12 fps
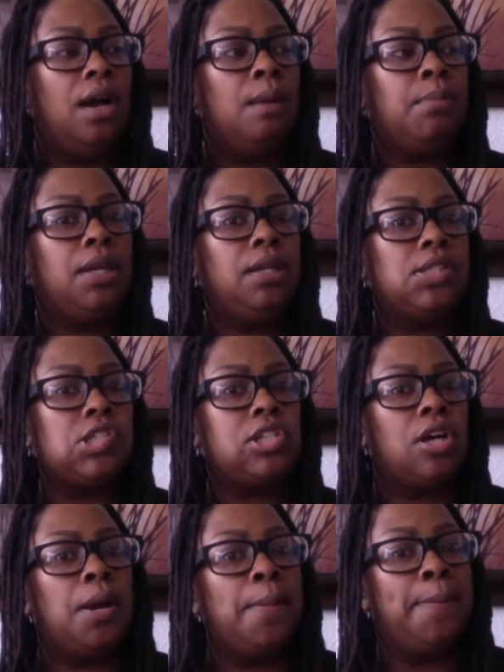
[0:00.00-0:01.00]
I'm going to need to
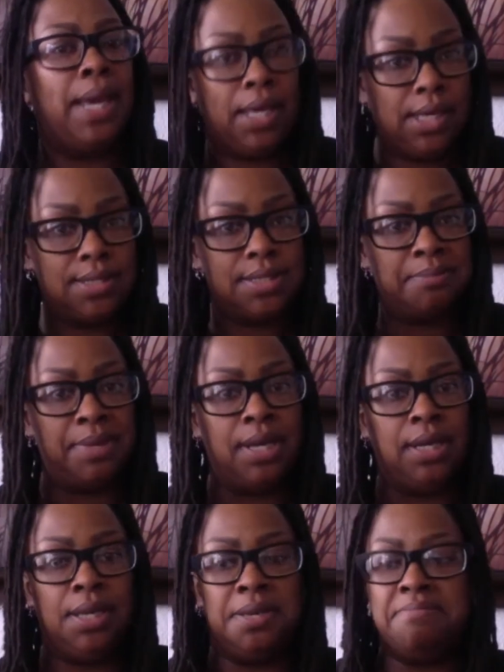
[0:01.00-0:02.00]
start banking some
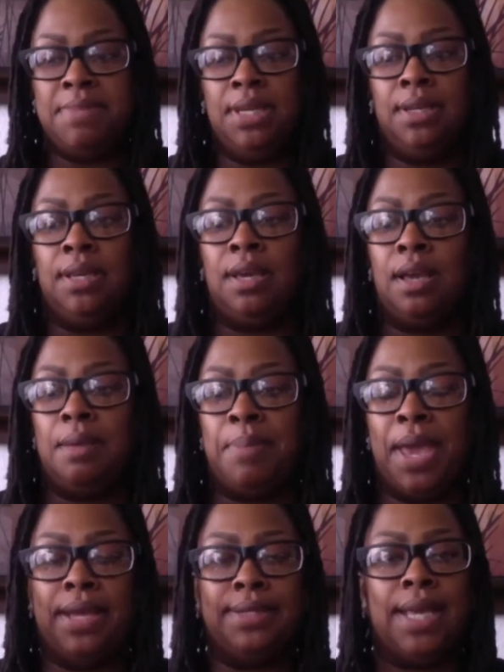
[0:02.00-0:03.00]
money, meaning
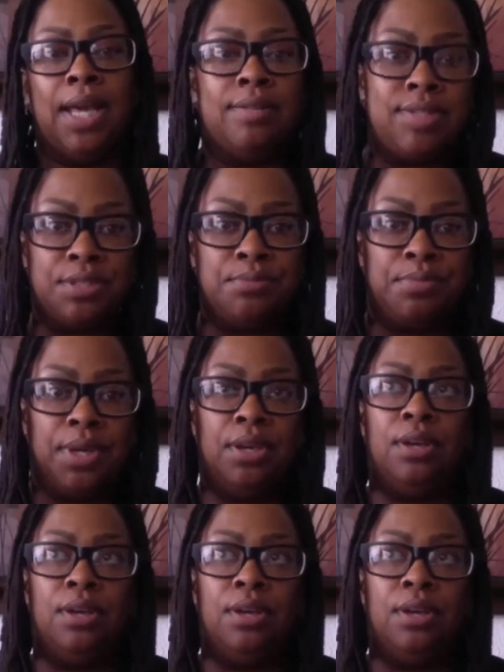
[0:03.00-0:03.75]
pay down some